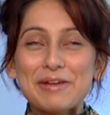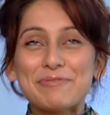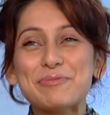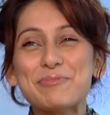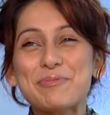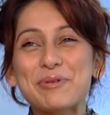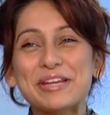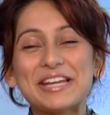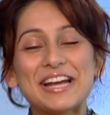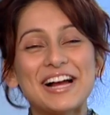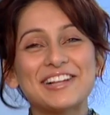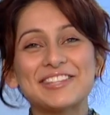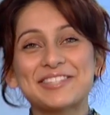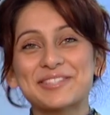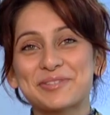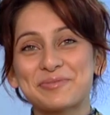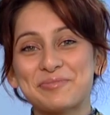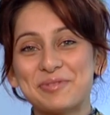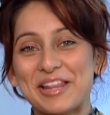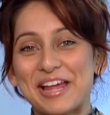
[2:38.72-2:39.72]
Everybody
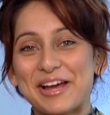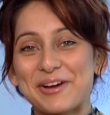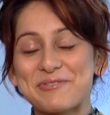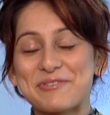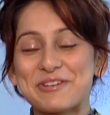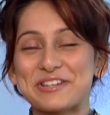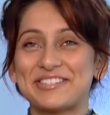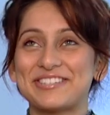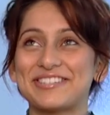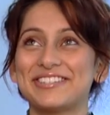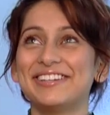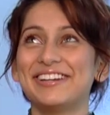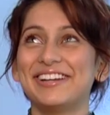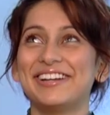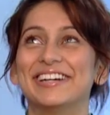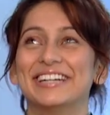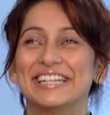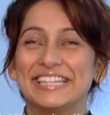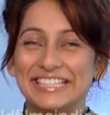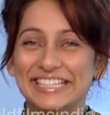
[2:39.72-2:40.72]
asks me that question.
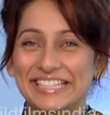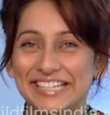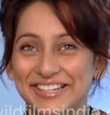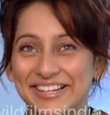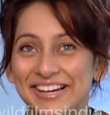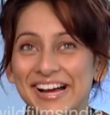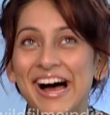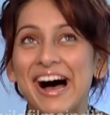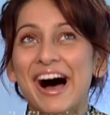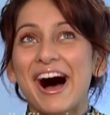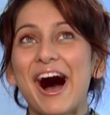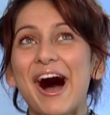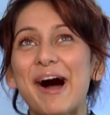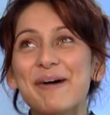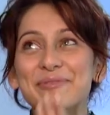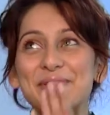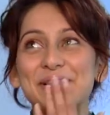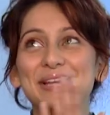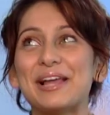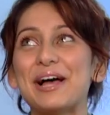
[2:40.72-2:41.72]

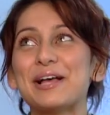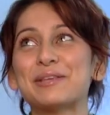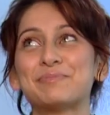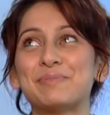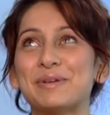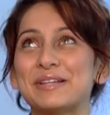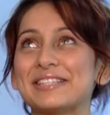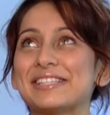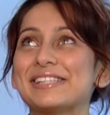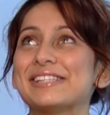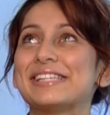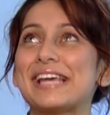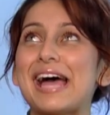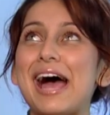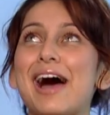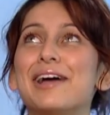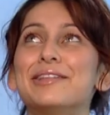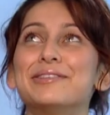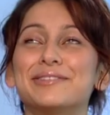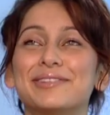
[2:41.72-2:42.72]
I'm the last person to
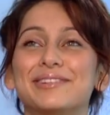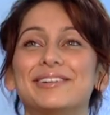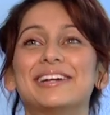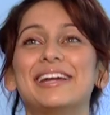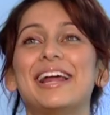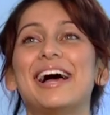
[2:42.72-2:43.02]
answer it,